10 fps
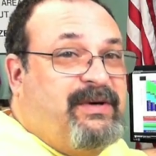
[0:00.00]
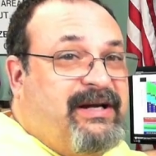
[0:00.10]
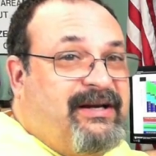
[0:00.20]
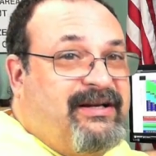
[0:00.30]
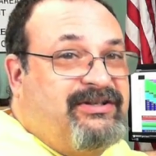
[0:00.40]

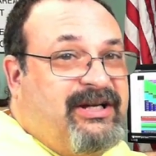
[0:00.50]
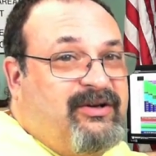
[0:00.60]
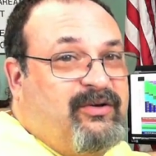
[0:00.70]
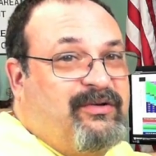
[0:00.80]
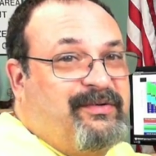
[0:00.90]
I'm going to
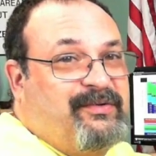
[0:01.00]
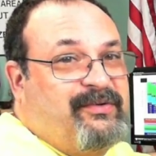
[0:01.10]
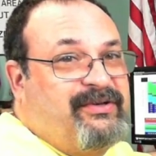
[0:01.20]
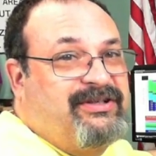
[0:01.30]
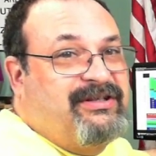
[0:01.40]
take you through
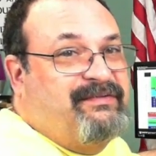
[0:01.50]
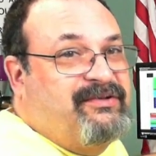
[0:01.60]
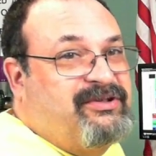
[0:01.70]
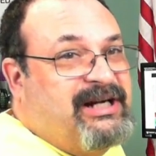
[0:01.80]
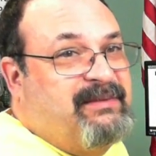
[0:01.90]
all these
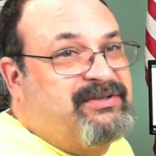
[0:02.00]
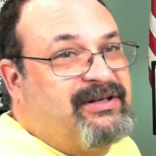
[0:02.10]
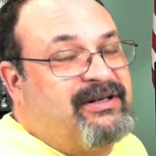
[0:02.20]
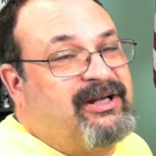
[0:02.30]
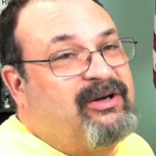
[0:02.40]
different types. I'm
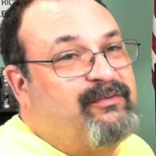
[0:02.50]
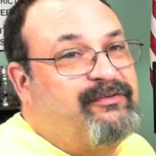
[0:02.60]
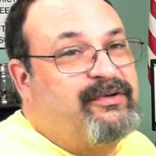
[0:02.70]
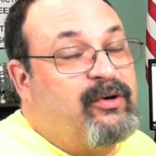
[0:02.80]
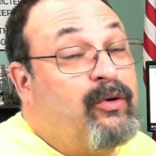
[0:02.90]
going to help
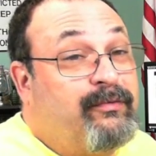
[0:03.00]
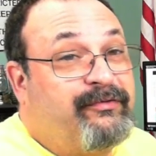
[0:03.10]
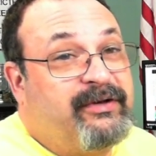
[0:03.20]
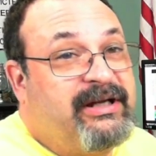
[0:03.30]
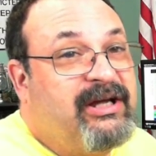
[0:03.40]

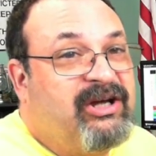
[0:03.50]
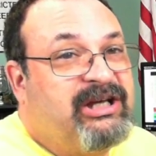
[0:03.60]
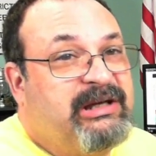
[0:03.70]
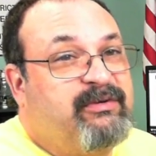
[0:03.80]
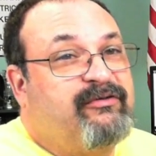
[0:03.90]
hopefully
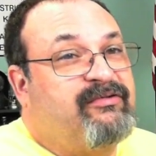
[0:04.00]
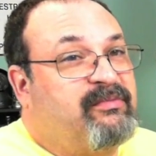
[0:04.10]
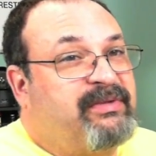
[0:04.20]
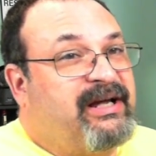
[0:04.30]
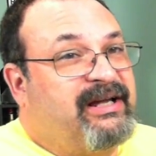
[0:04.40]
keep you
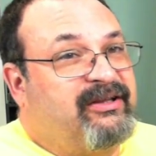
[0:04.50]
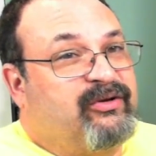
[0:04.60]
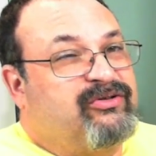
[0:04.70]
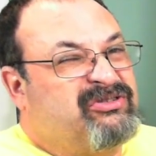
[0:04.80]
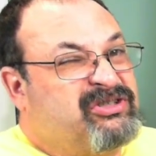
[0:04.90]
from buying
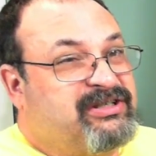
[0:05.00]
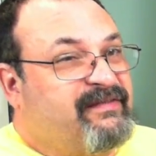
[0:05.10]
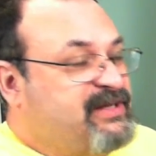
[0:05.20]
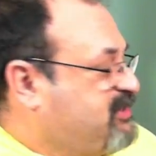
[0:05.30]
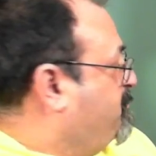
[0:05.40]
the stuff that's